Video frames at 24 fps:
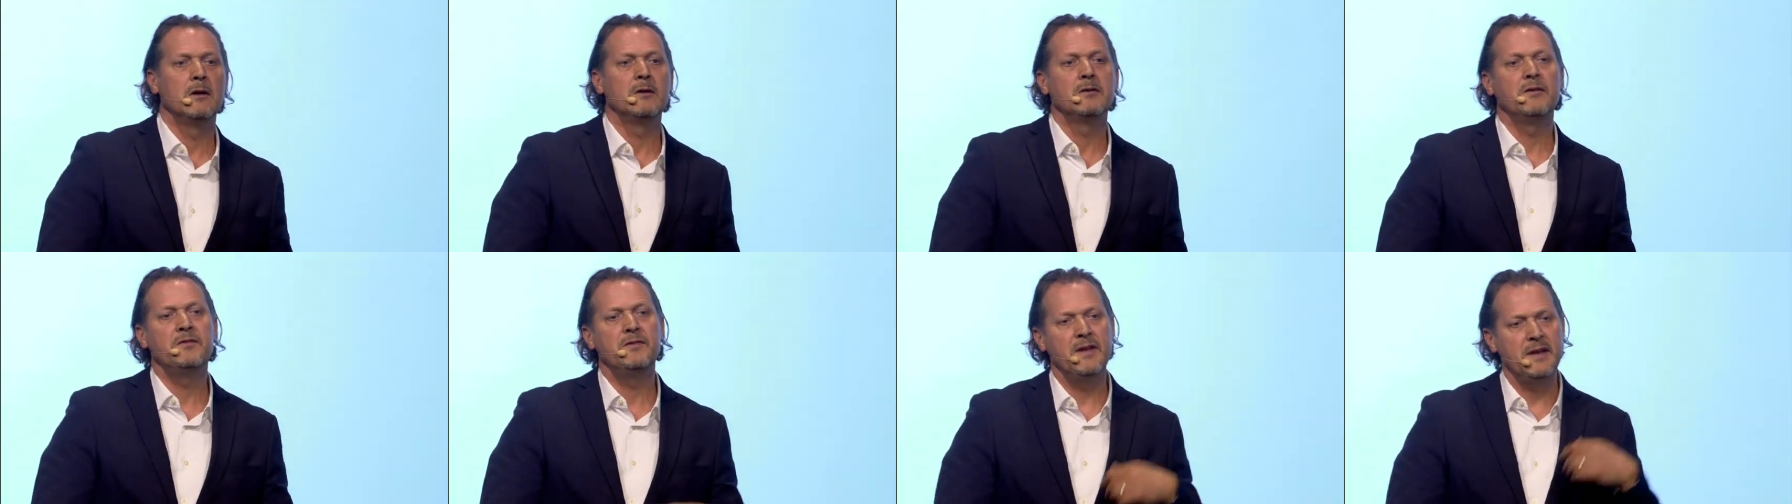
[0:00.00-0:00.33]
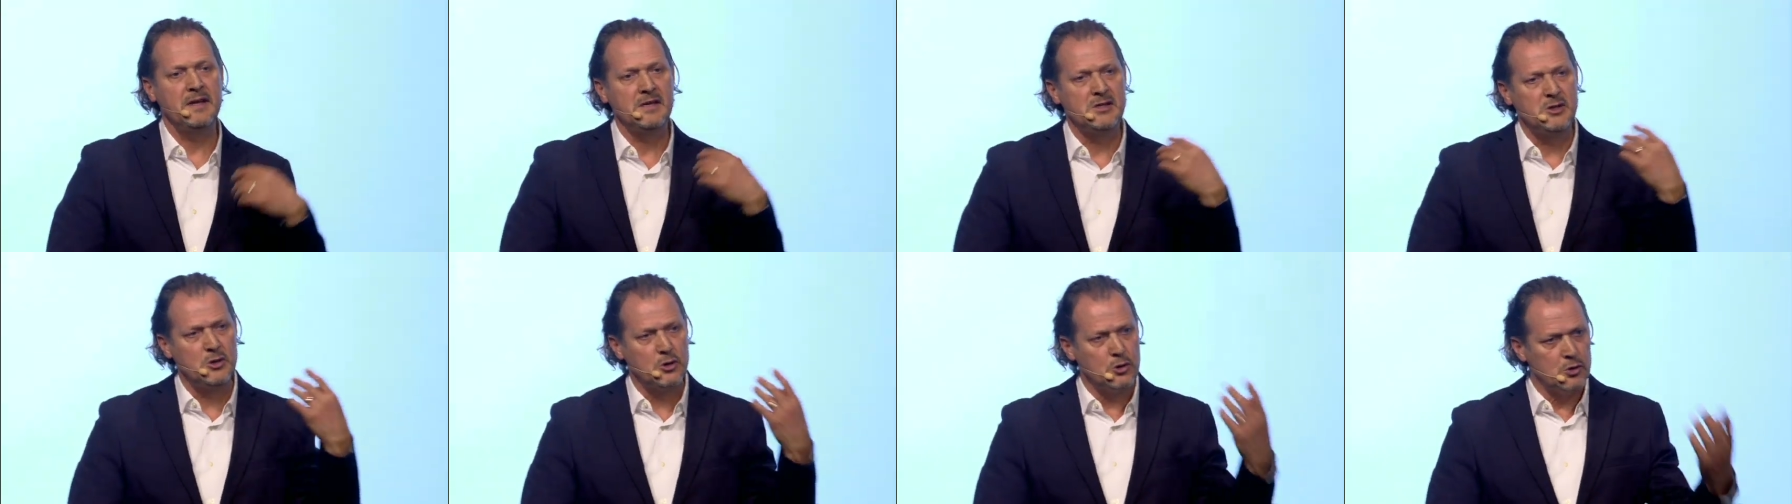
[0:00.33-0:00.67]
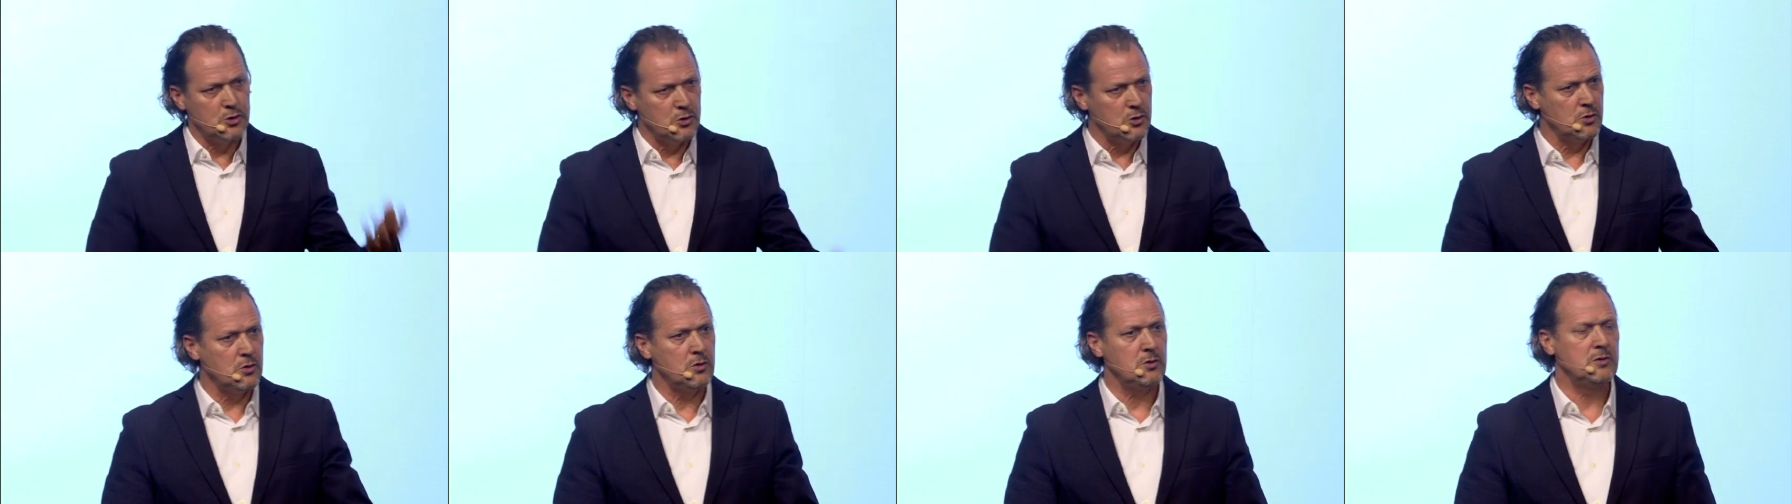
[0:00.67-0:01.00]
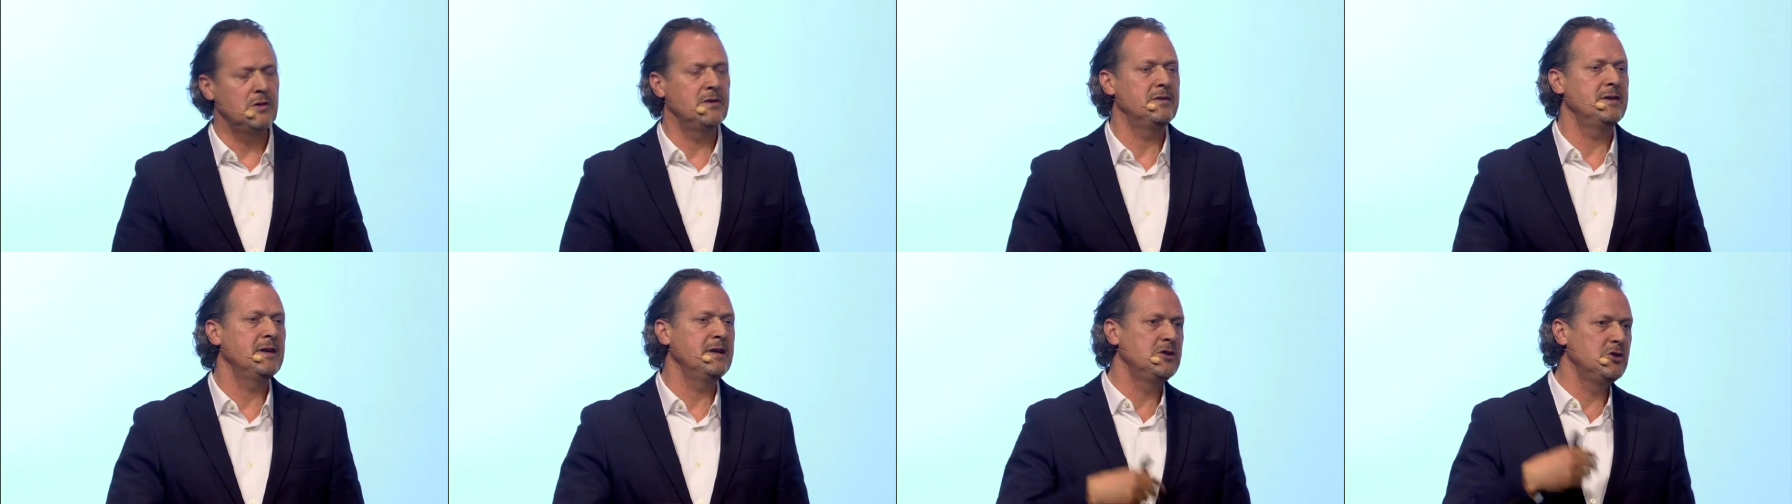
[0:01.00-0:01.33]
the things you do,
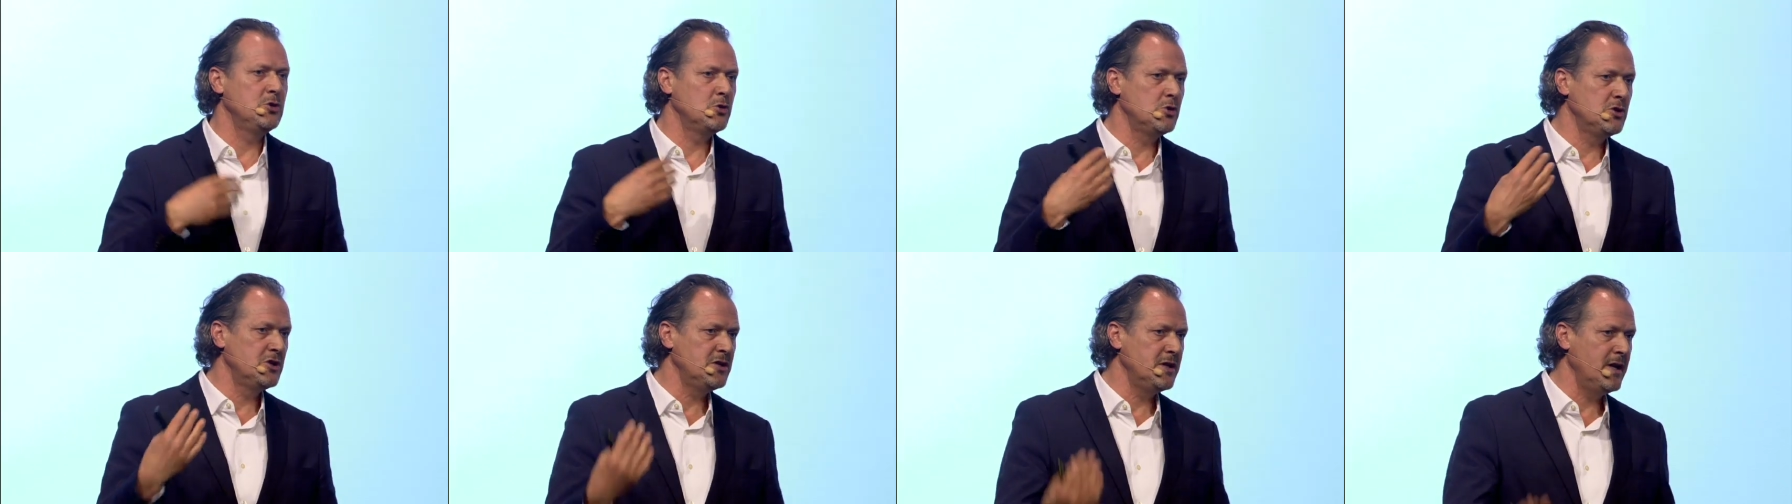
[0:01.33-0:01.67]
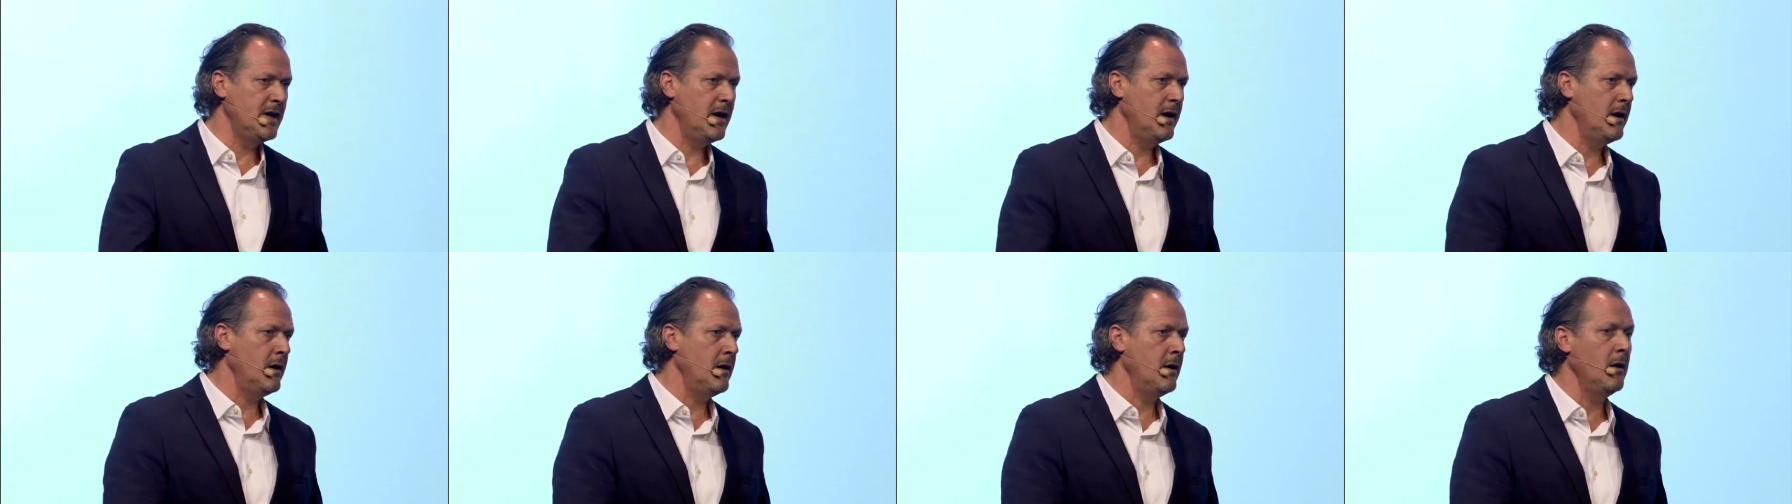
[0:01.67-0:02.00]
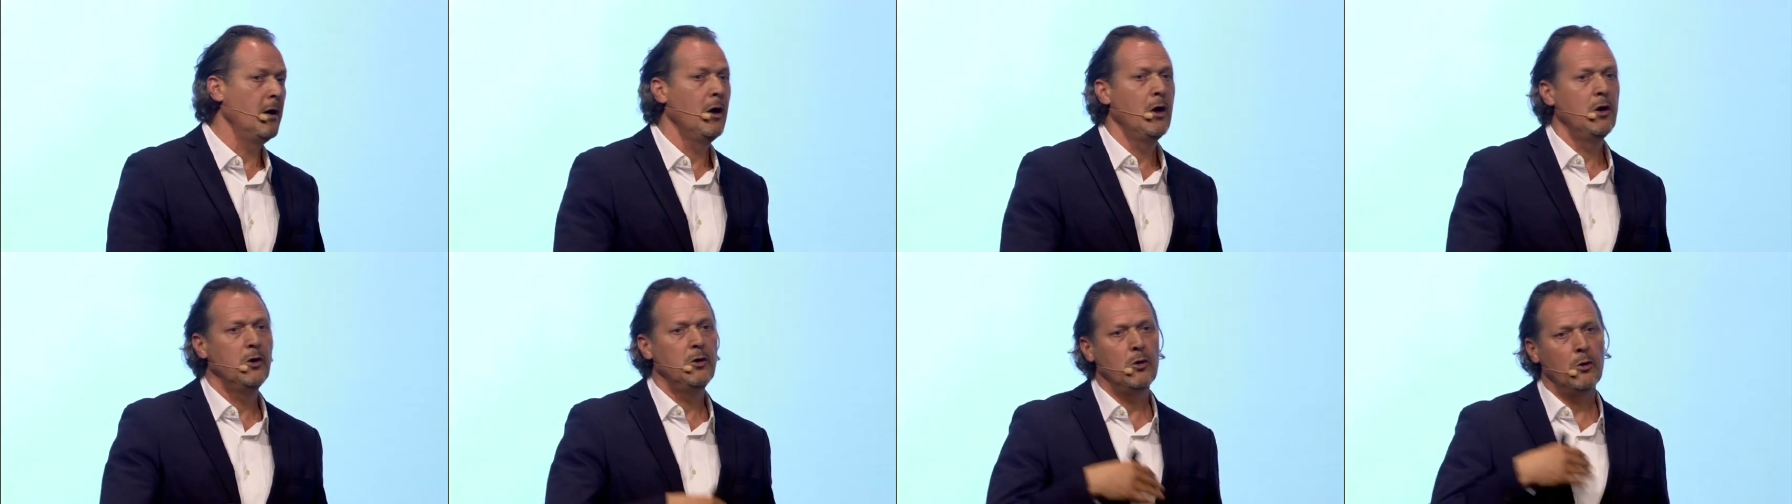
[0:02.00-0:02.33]
the things you share,